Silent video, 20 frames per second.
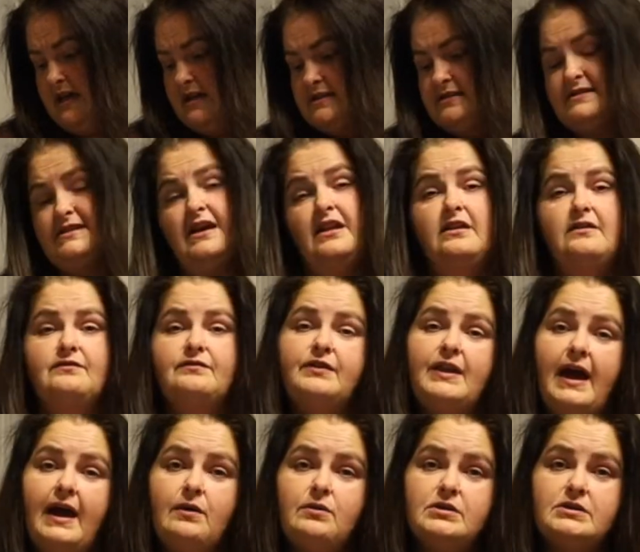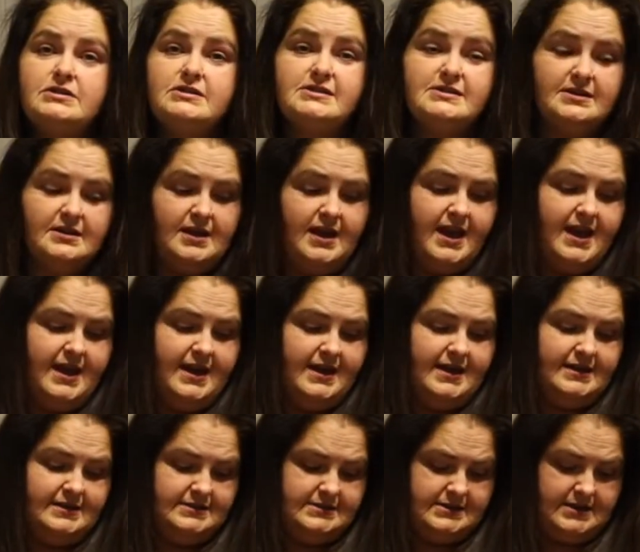selling flowers
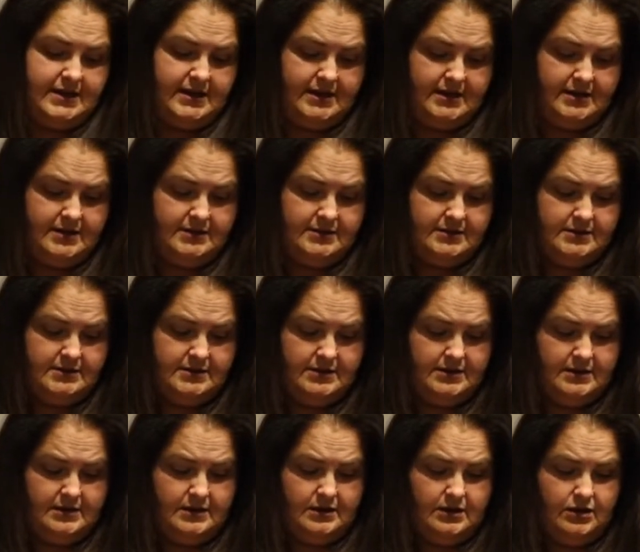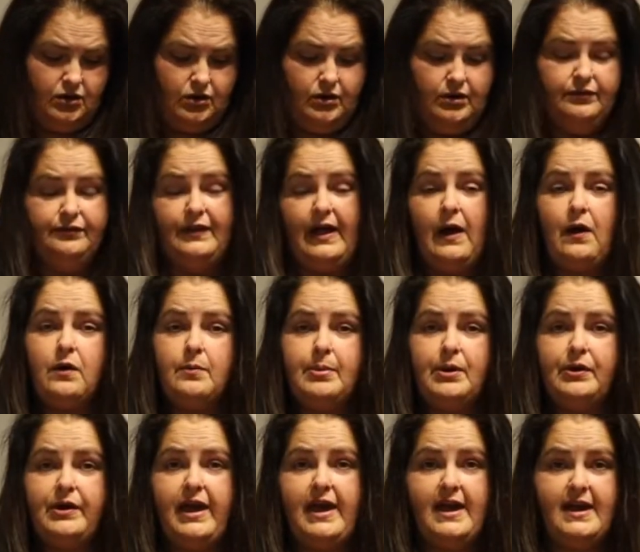and or flower
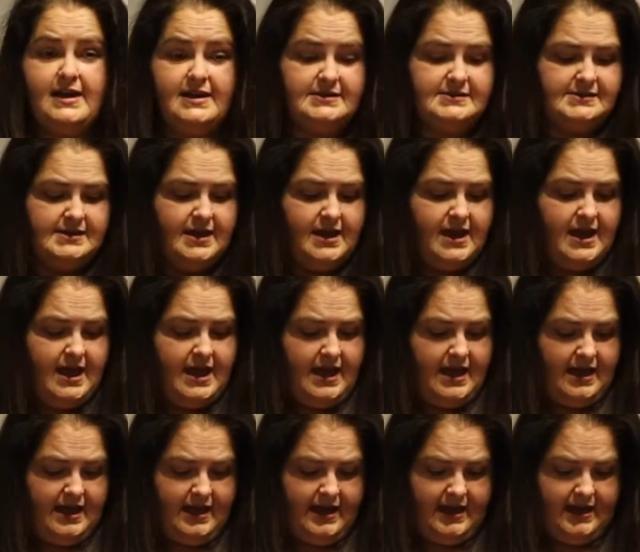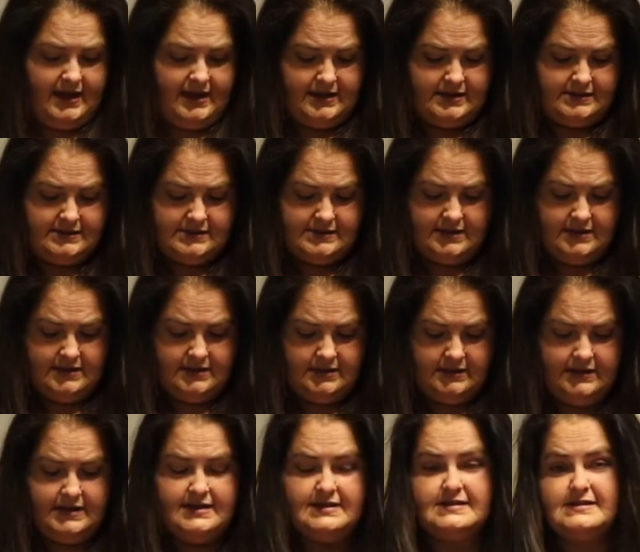bouquets, and
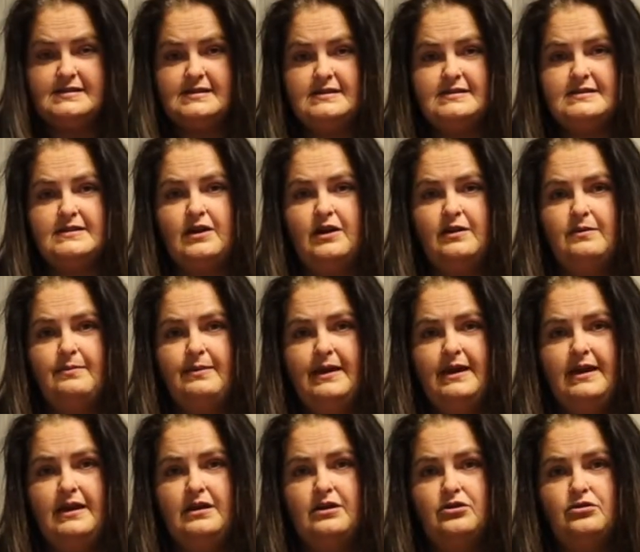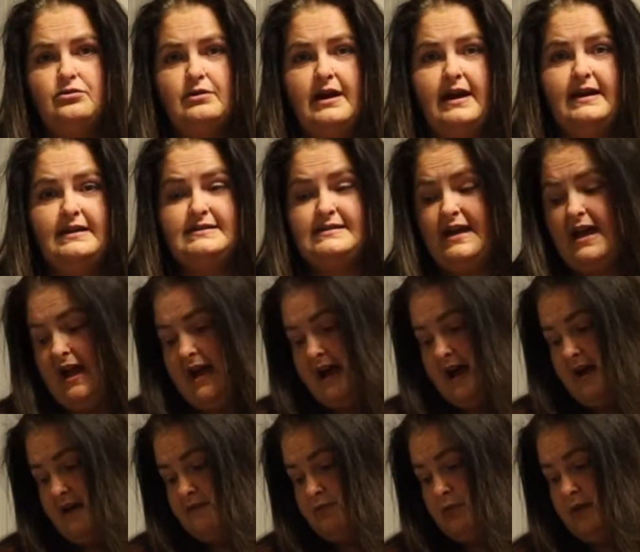this is going to be great to
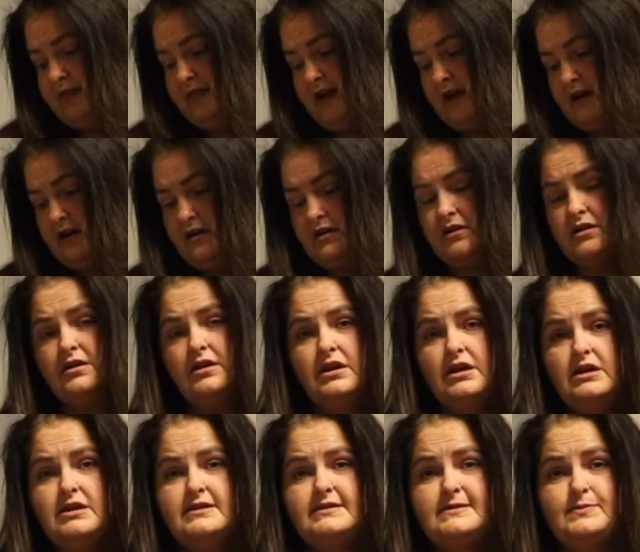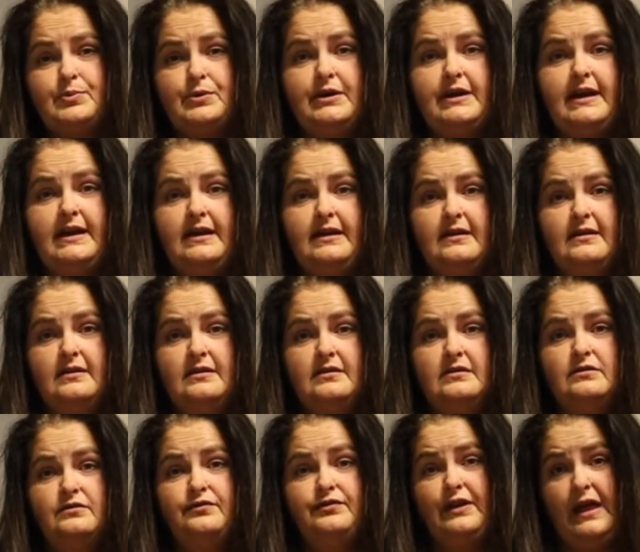have with our spring
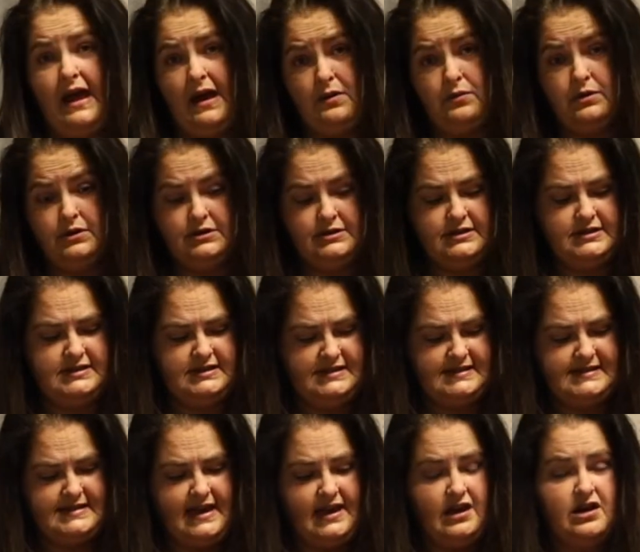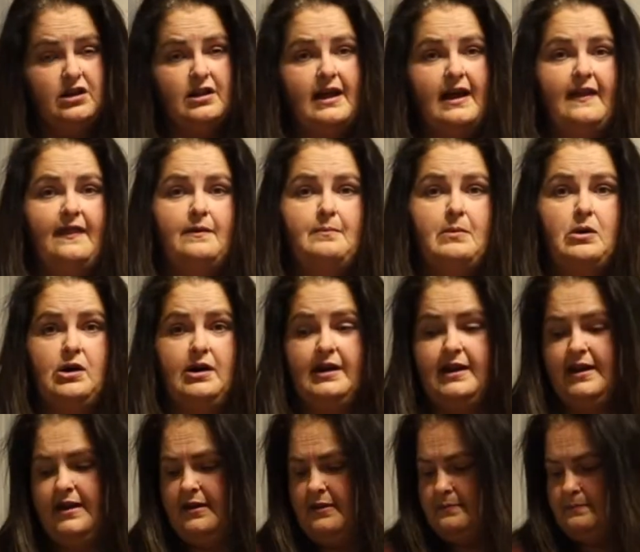flowers to sell at the
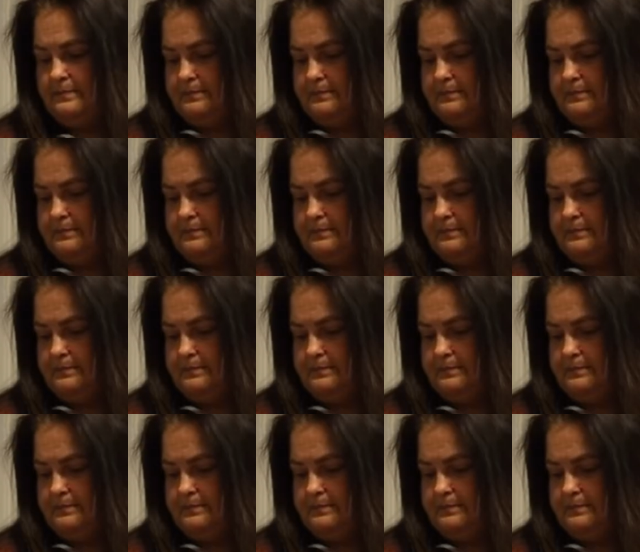market.